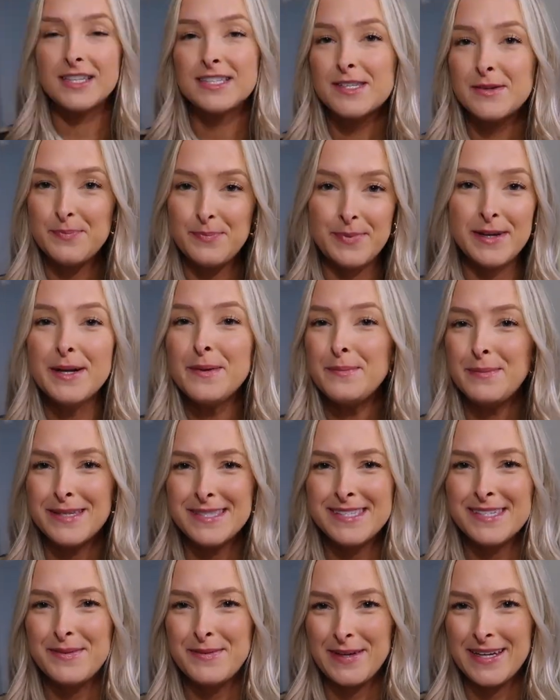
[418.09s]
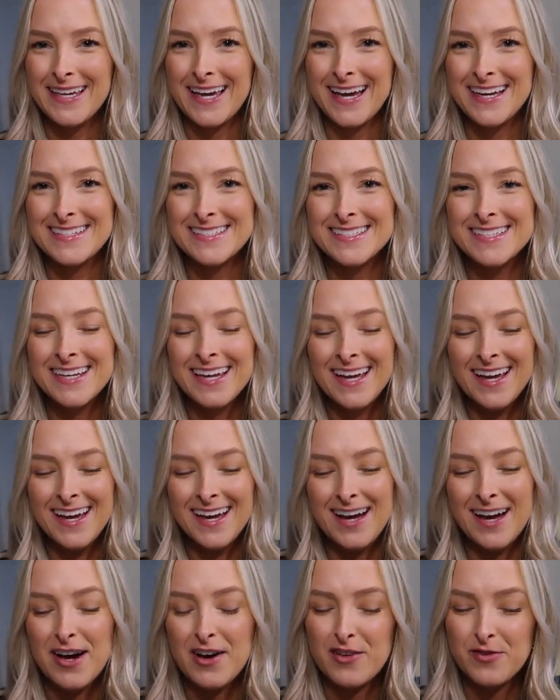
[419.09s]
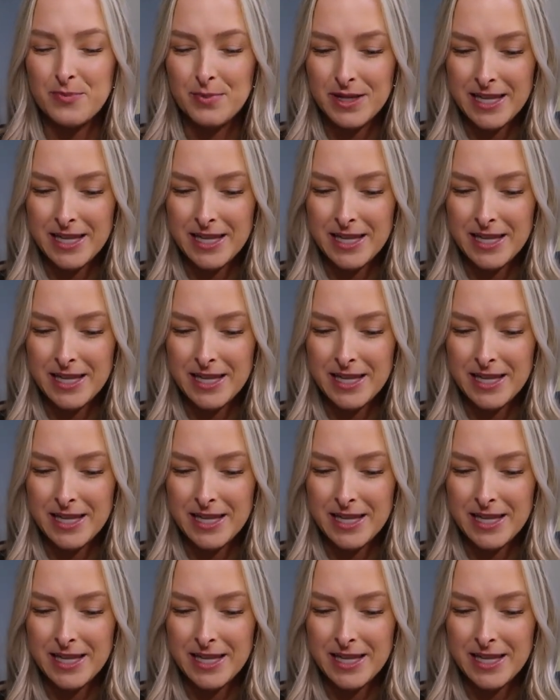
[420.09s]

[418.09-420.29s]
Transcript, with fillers: It's been a busy weekend of